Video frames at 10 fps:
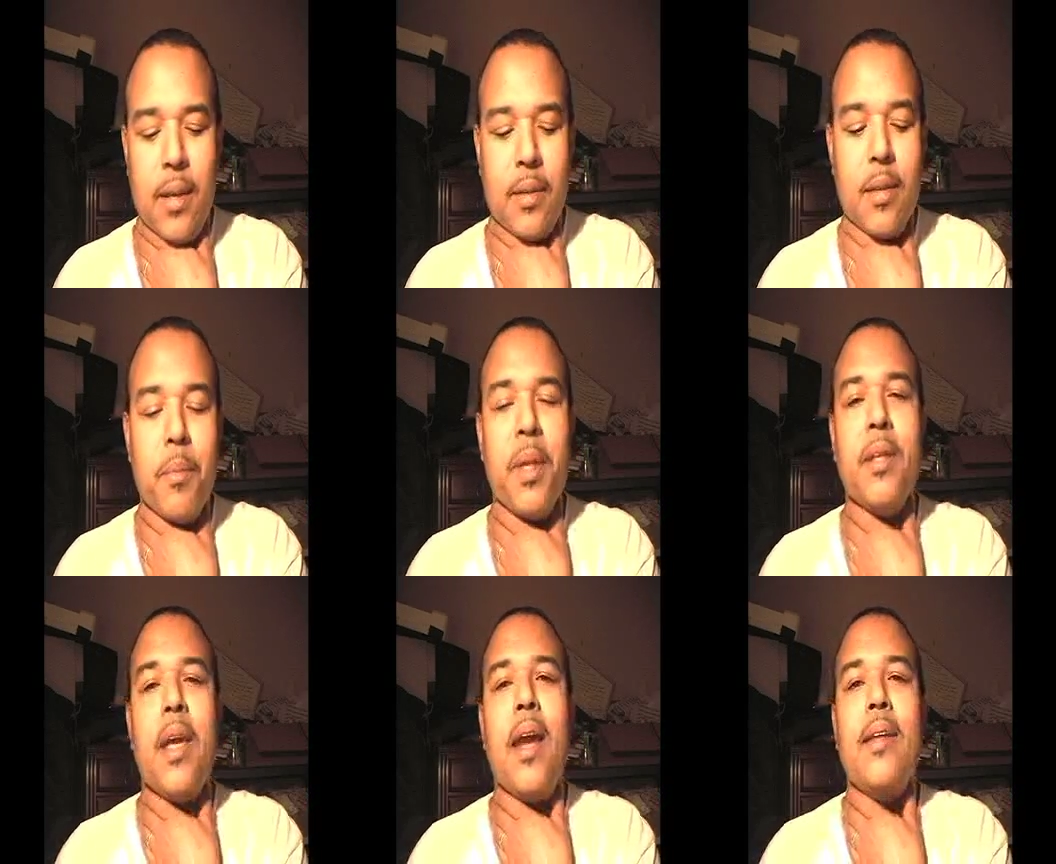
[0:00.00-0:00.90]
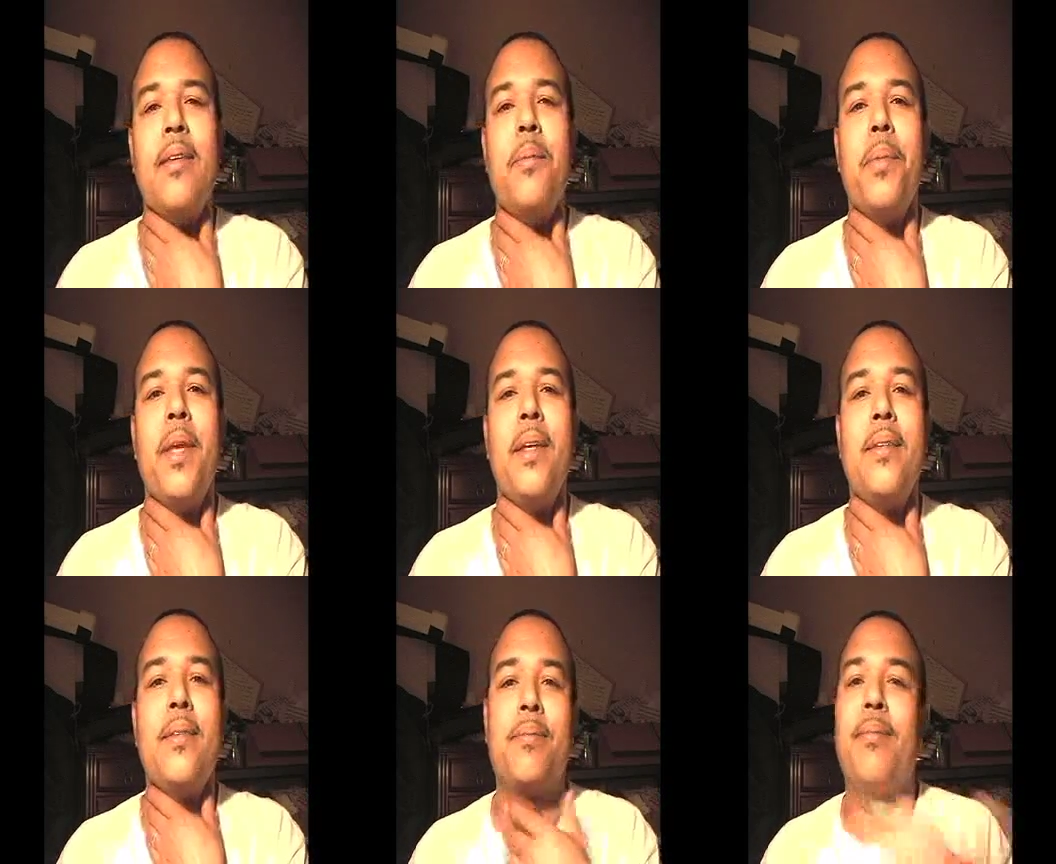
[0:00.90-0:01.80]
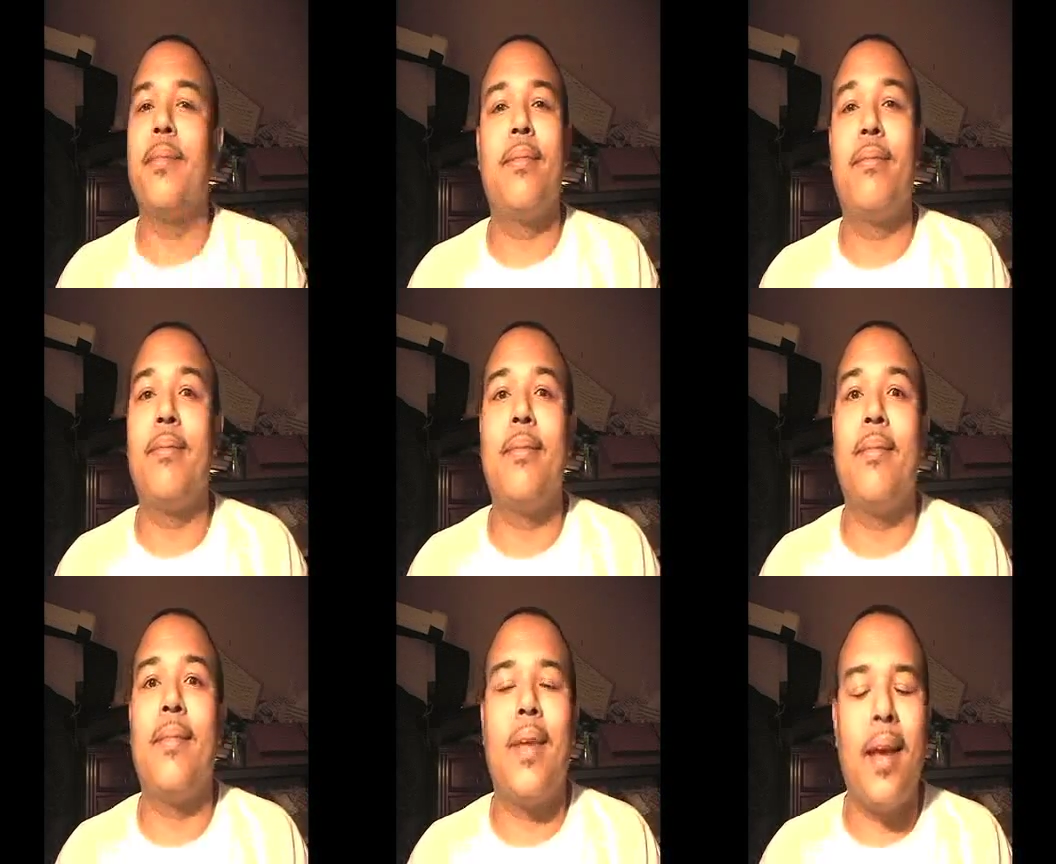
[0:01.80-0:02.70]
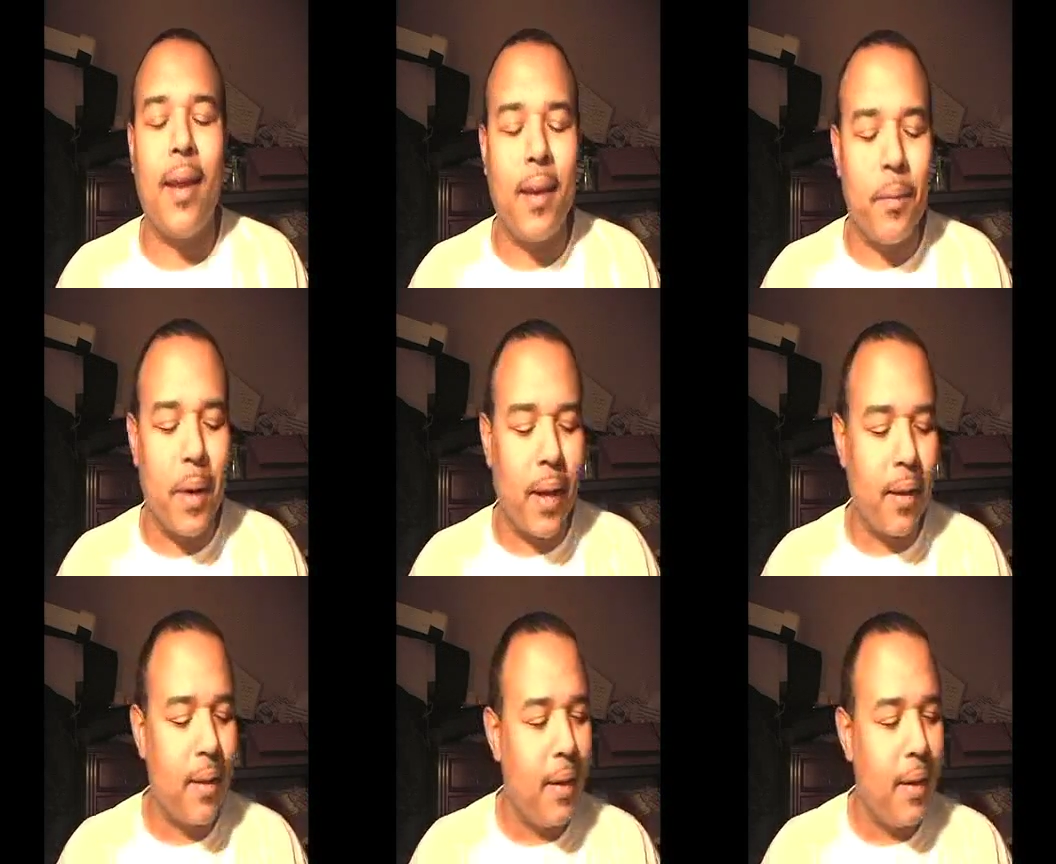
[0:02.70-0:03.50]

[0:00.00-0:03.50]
somebody's got it someplace. Anyway,